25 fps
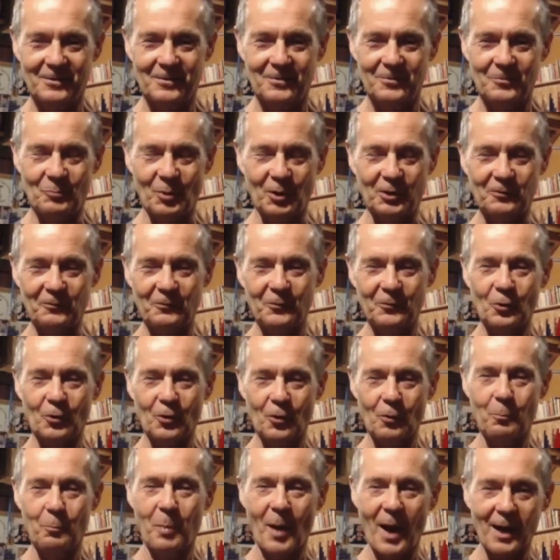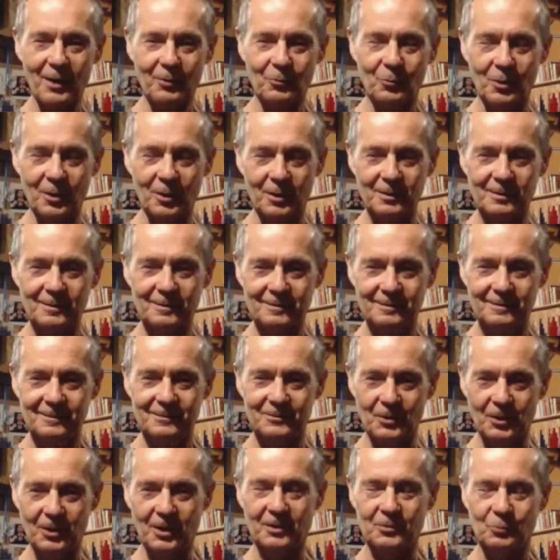But if you go backward,
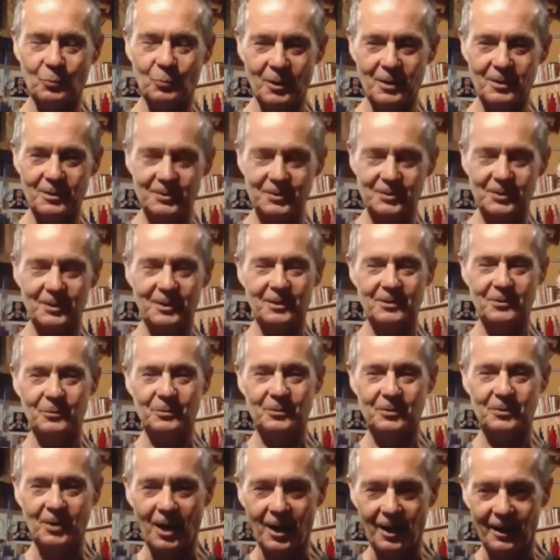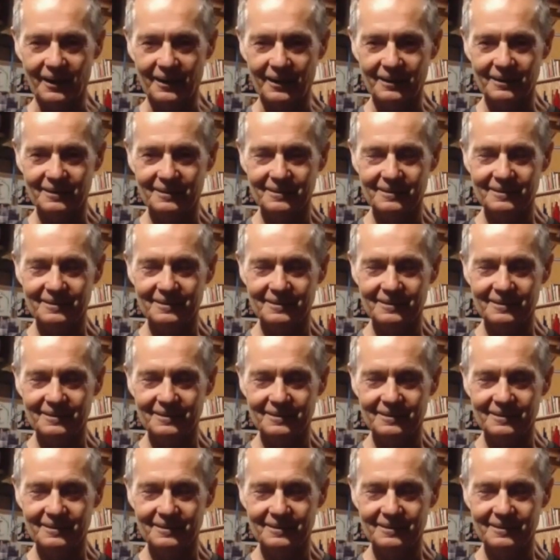you get worse and you die.